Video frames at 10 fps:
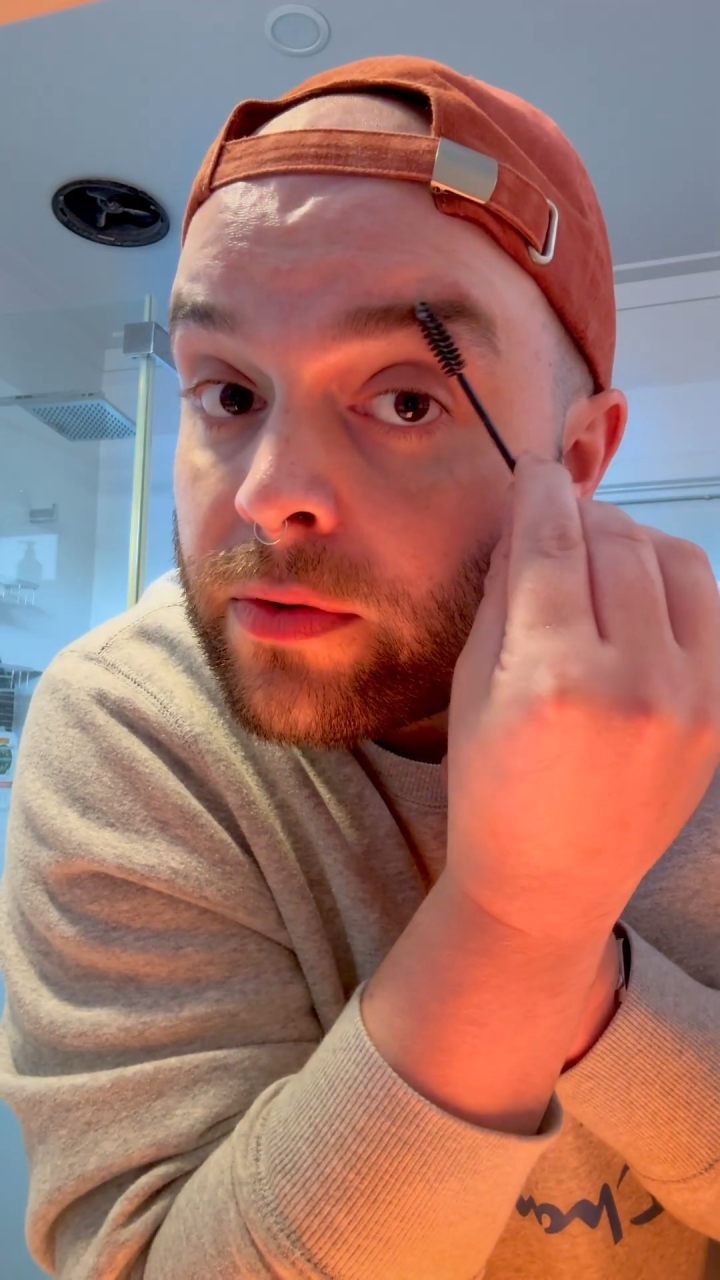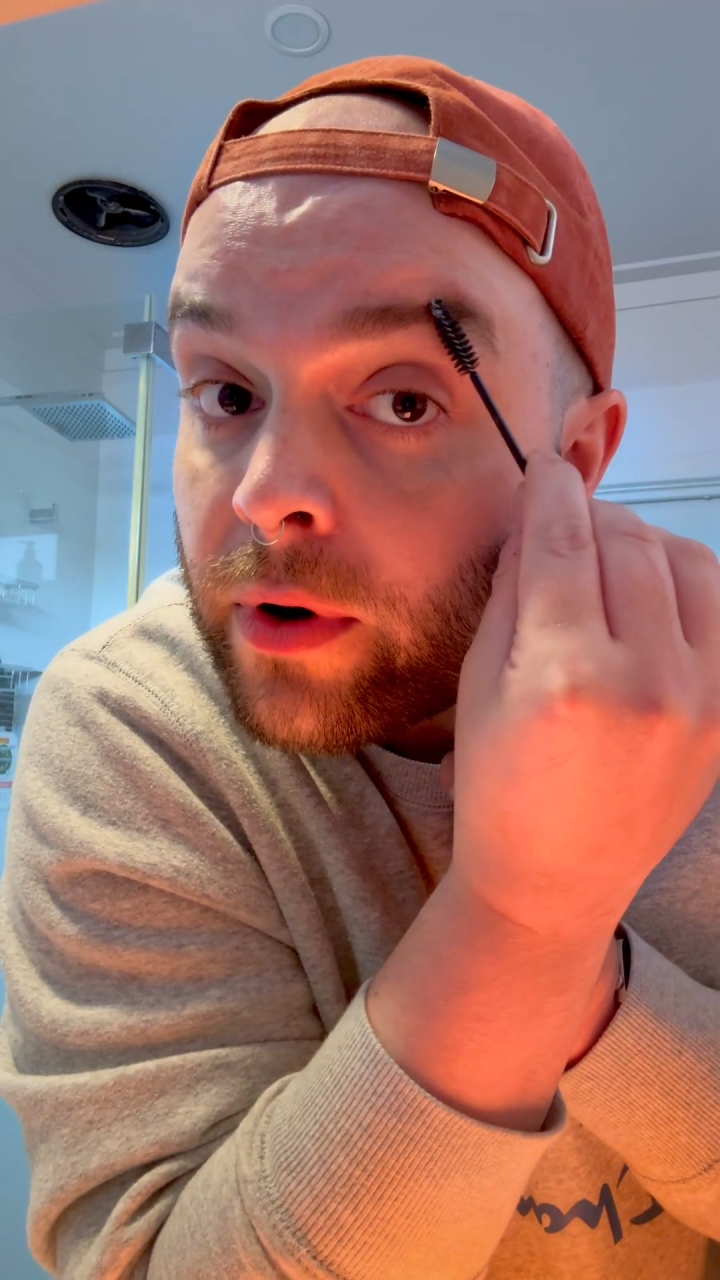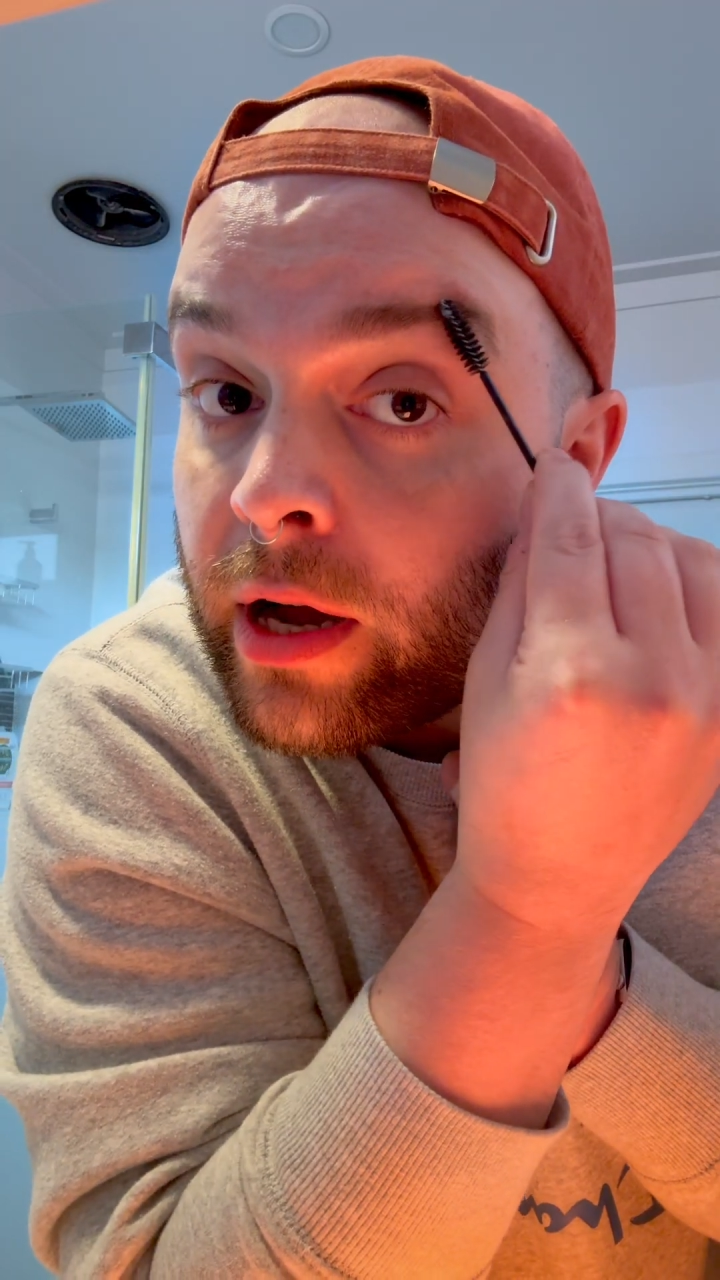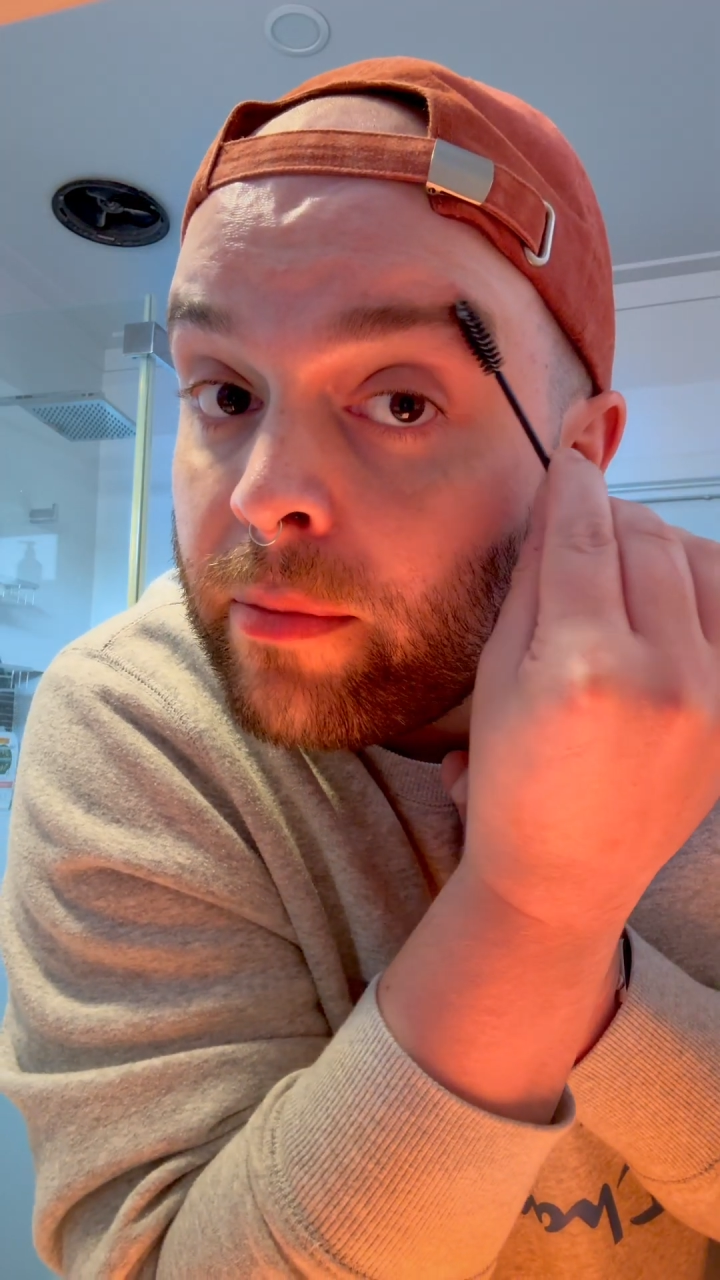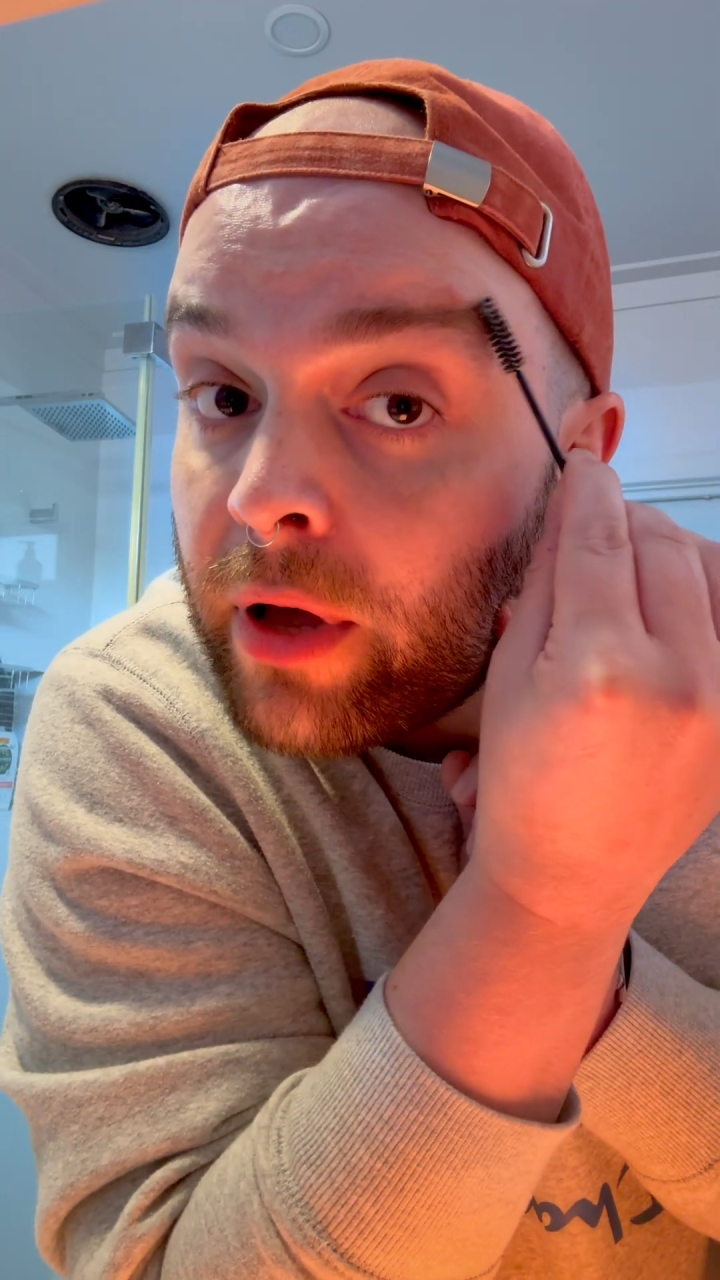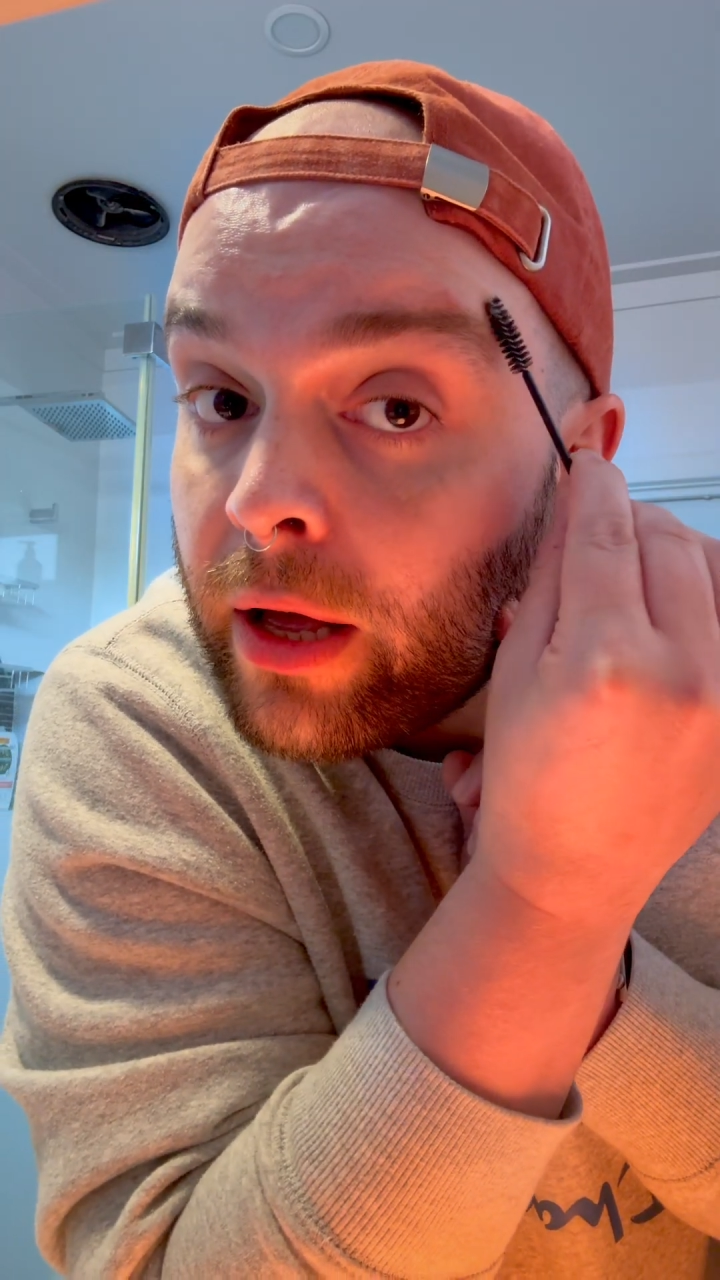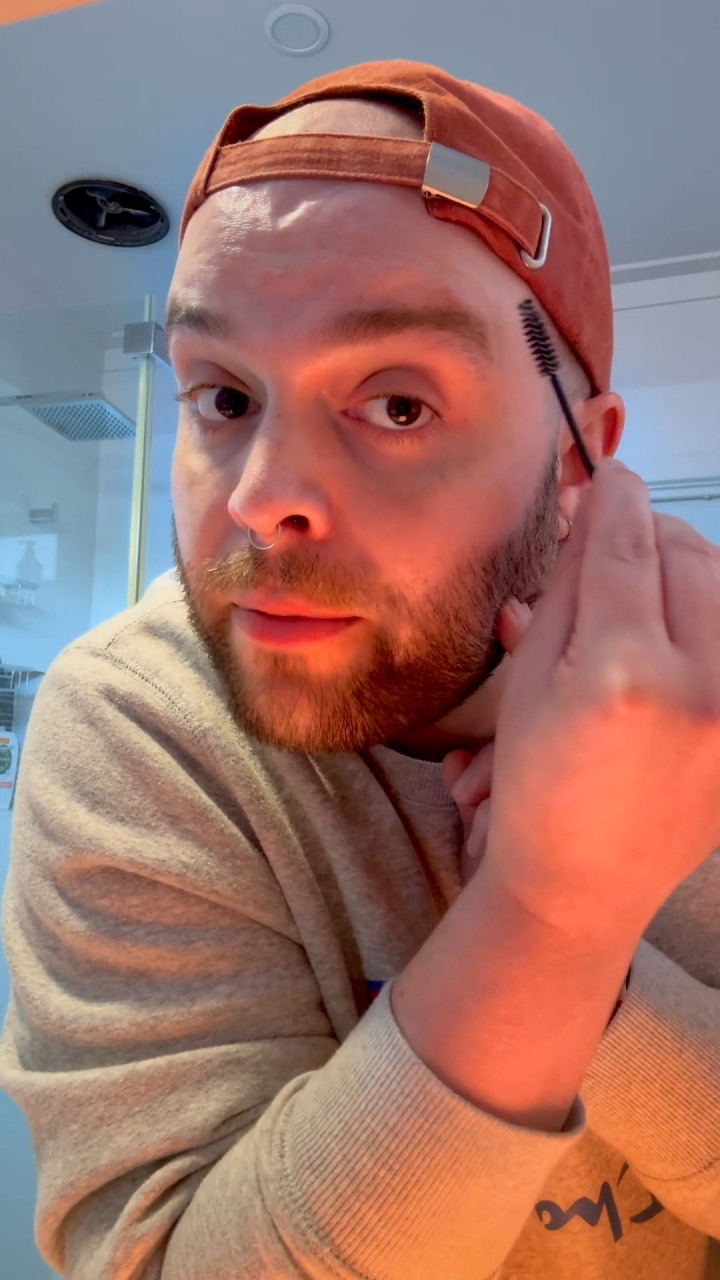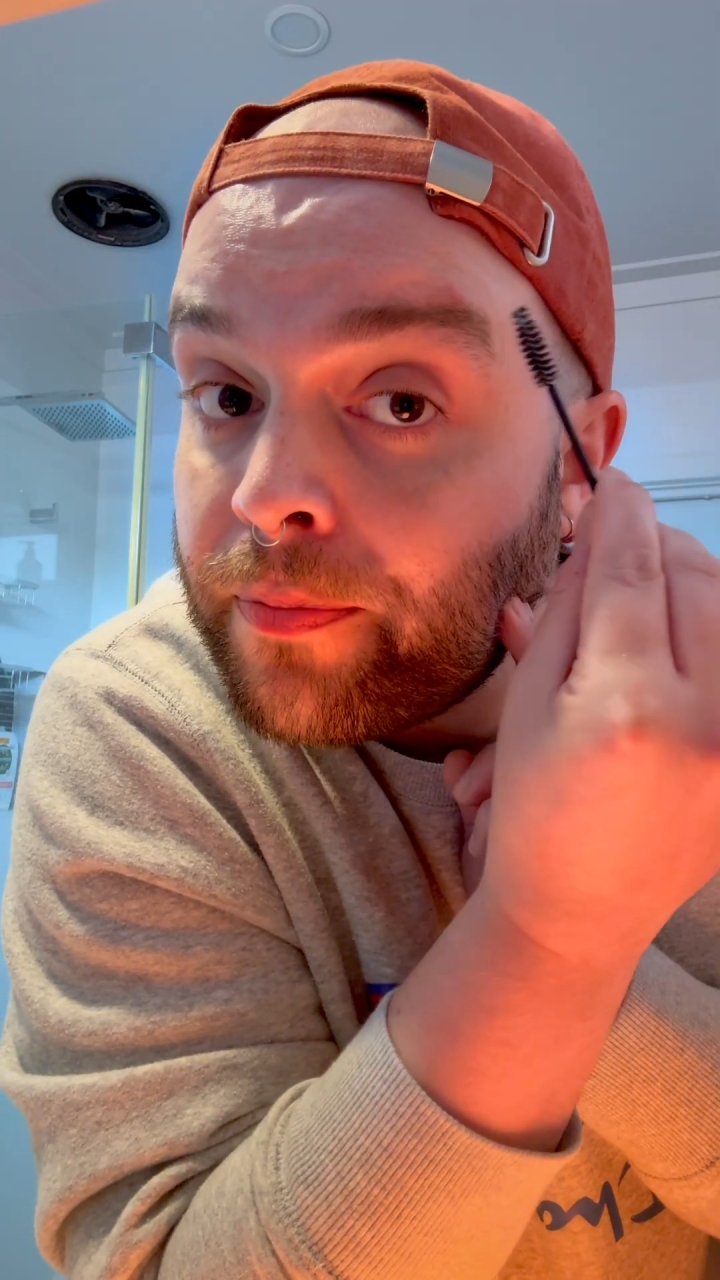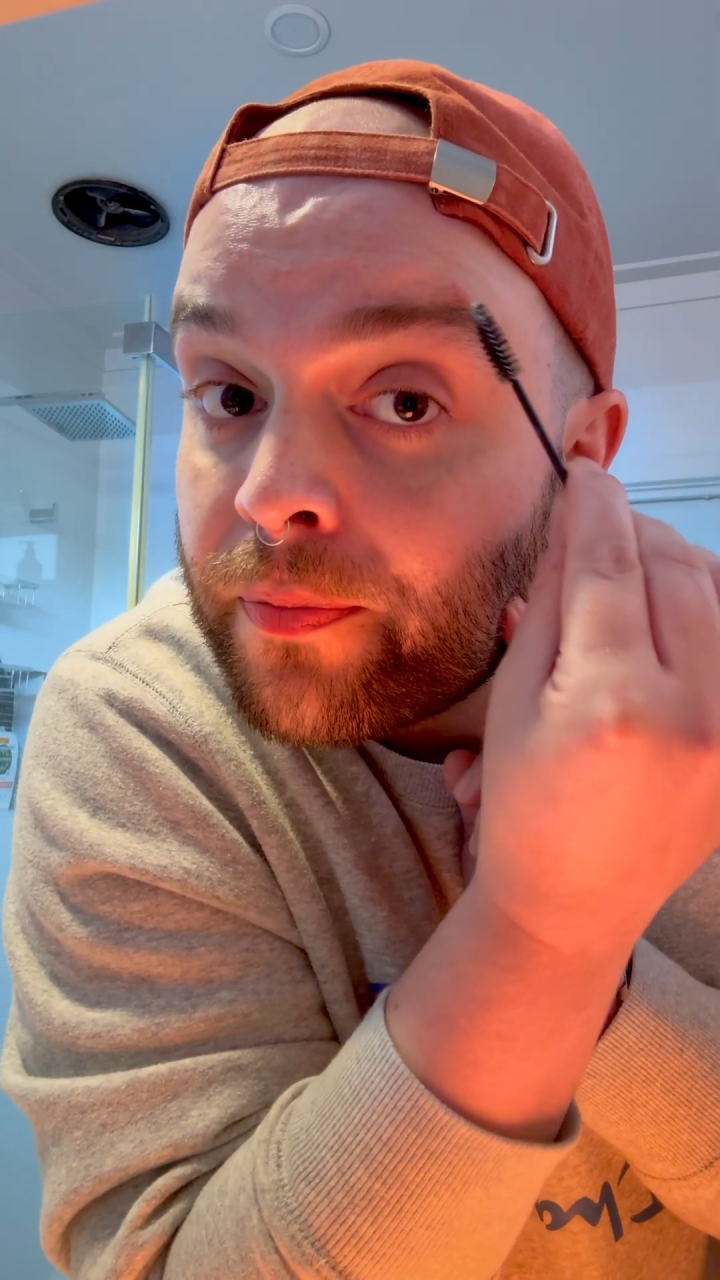right, but